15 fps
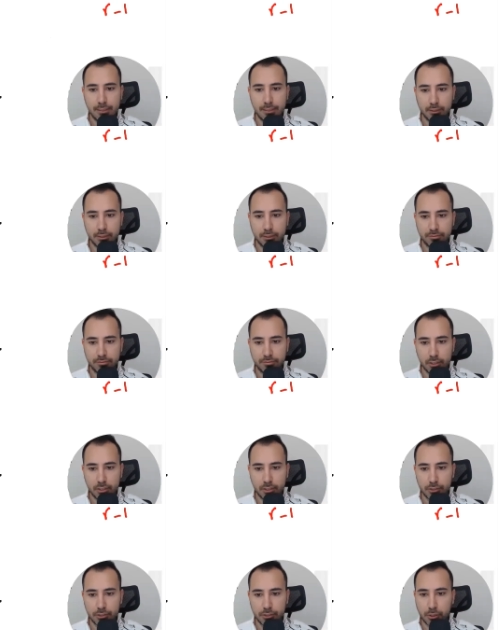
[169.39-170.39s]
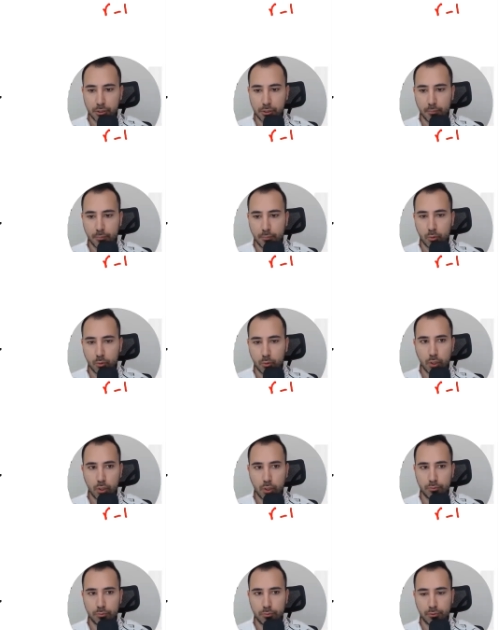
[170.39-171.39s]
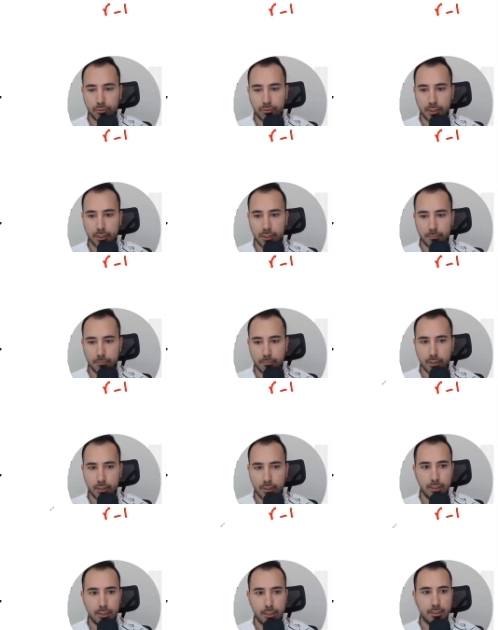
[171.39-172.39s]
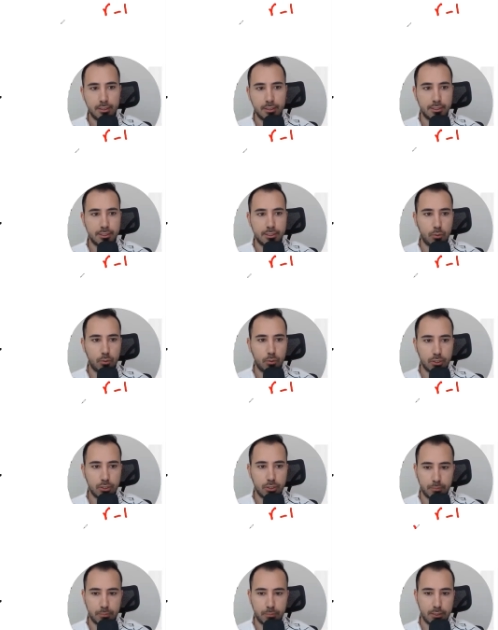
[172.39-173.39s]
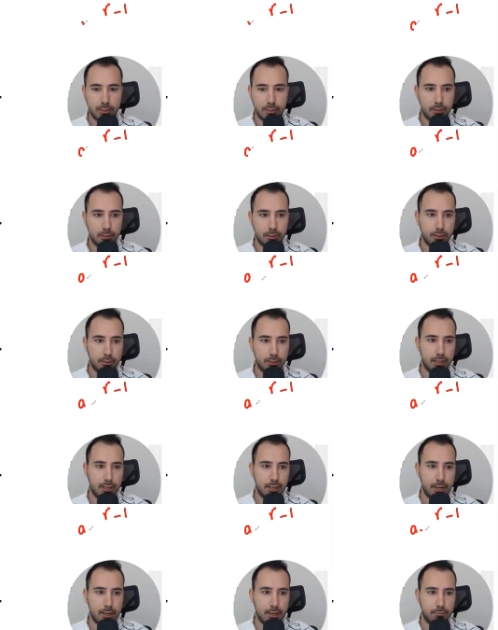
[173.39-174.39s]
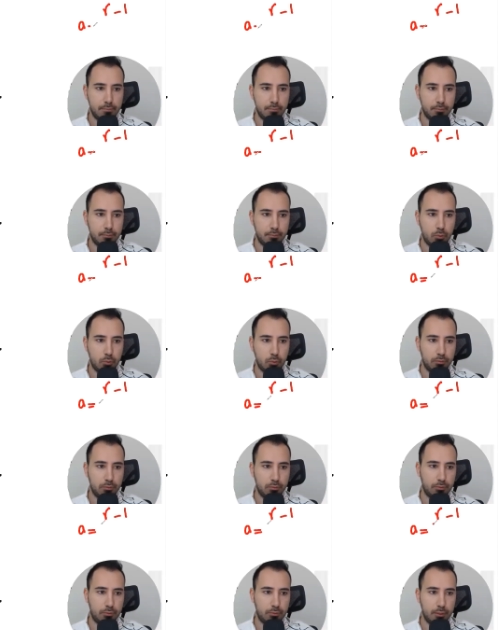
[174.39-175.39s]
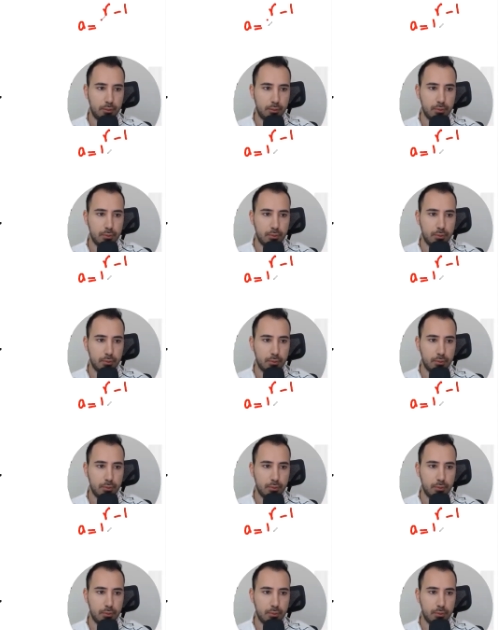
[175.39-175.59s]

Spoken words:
The first term, 1 over 3, is going to be A, 1 over 3.